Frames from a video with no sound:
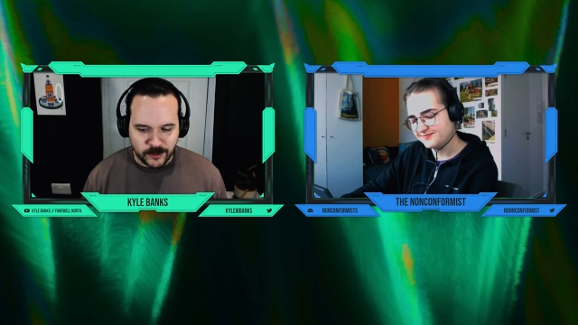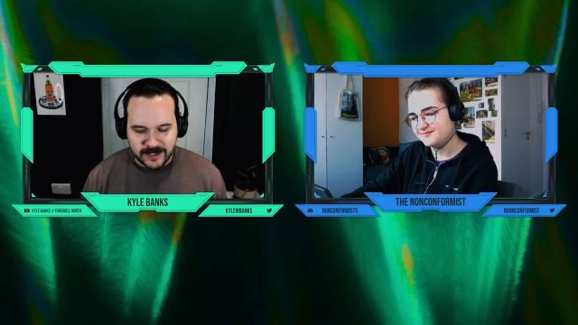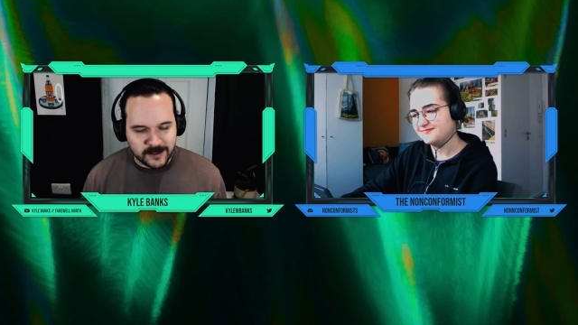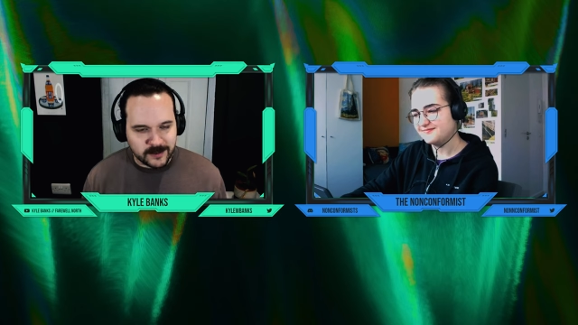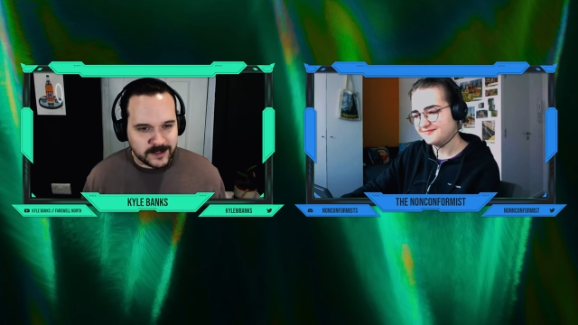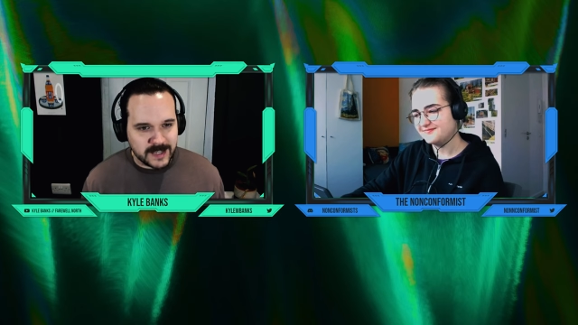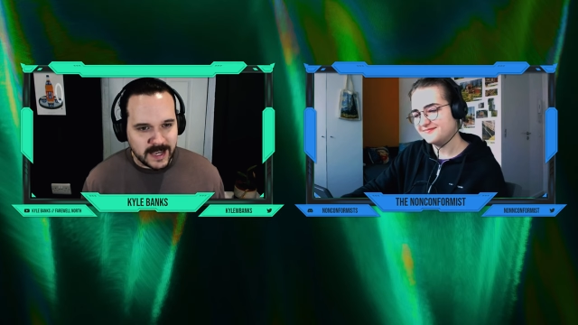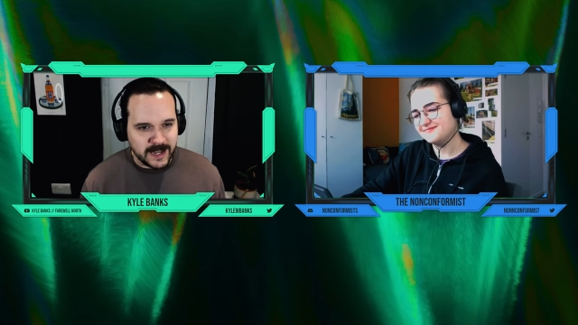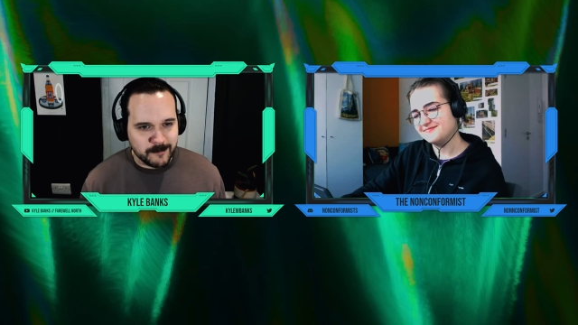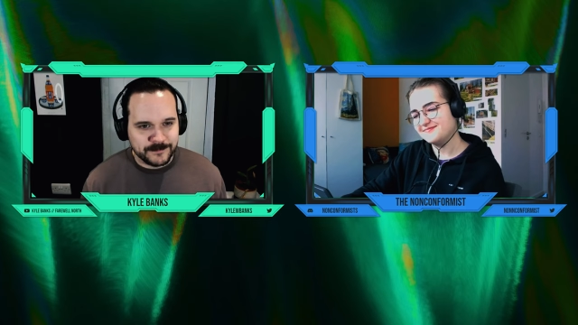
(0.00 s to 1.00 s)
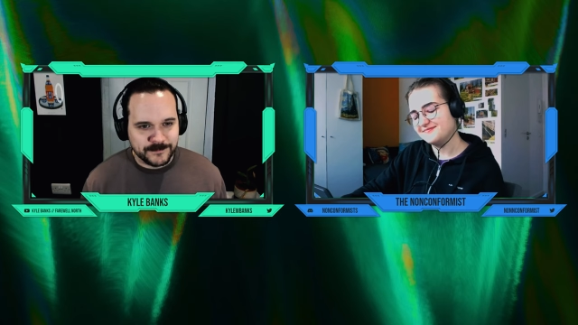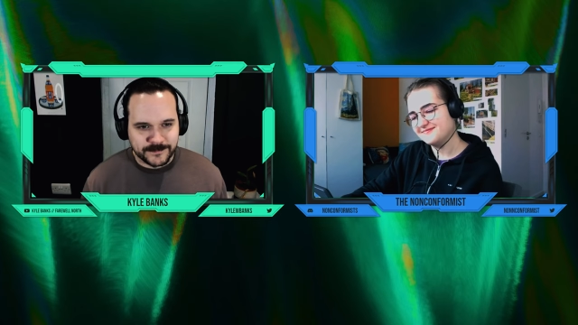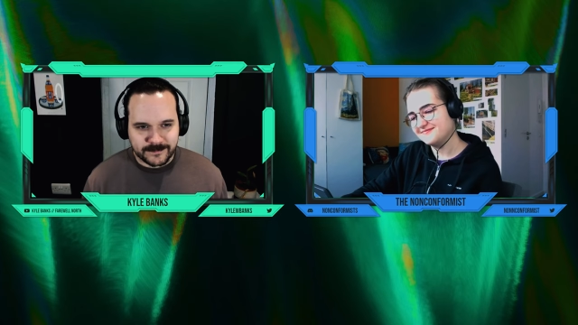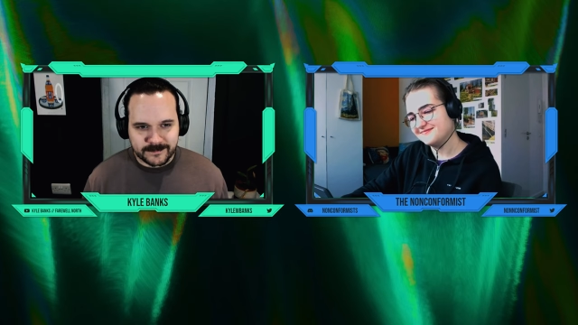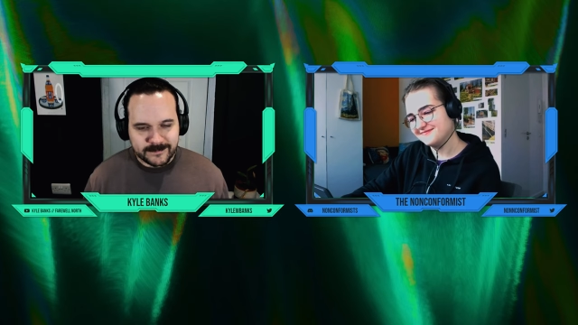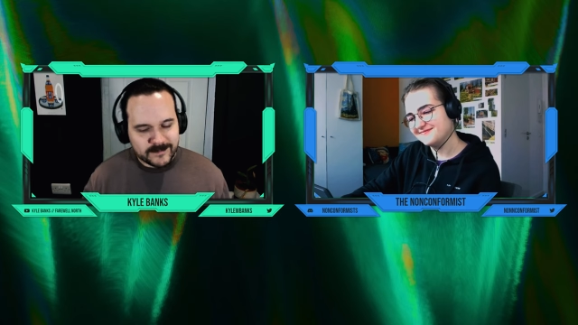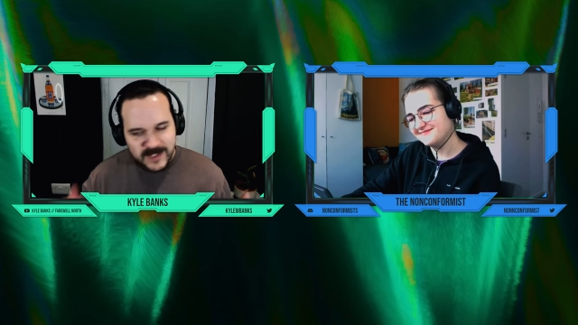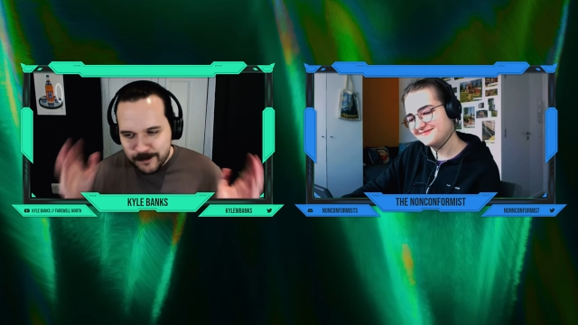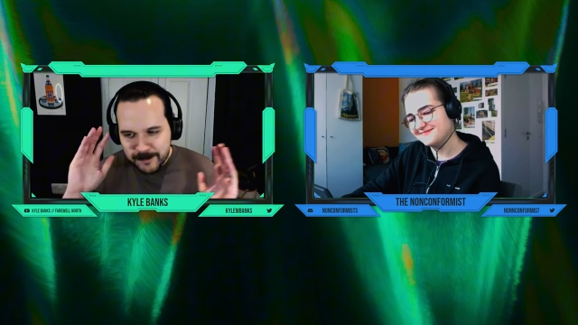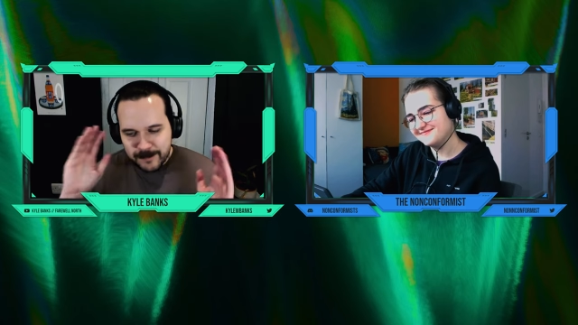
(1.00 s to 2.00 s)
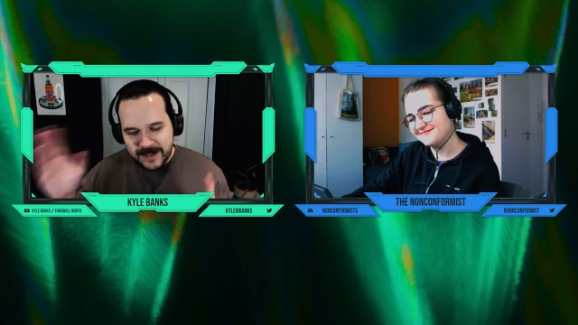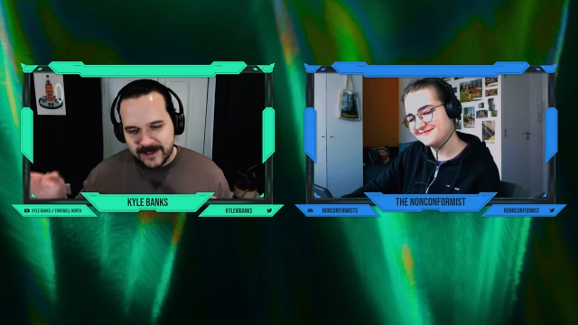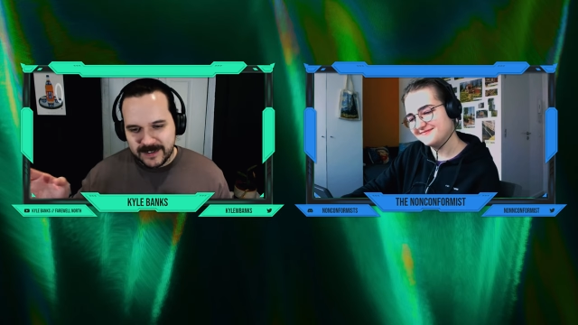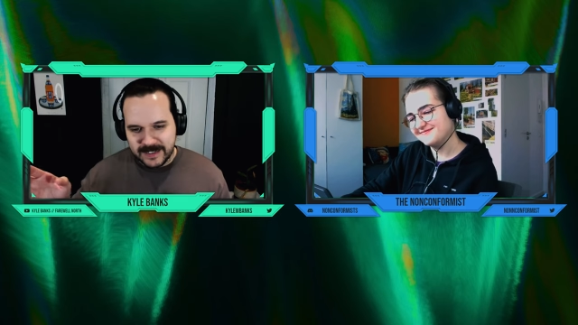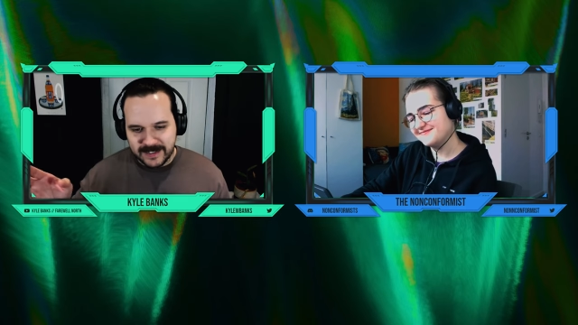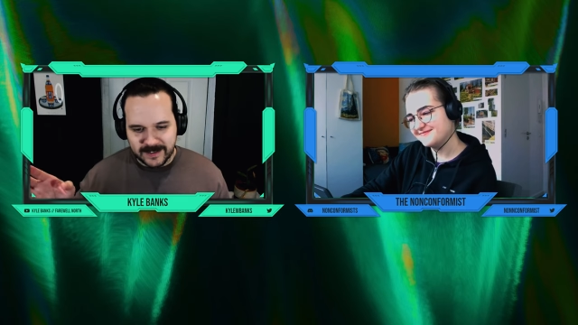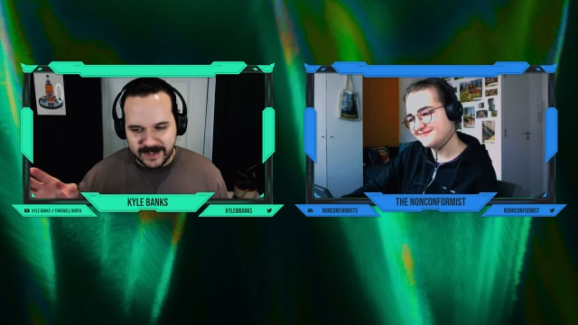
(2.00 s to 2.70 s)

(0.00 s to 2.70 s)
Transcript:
Speaker 1: ridiculous game. But immediately,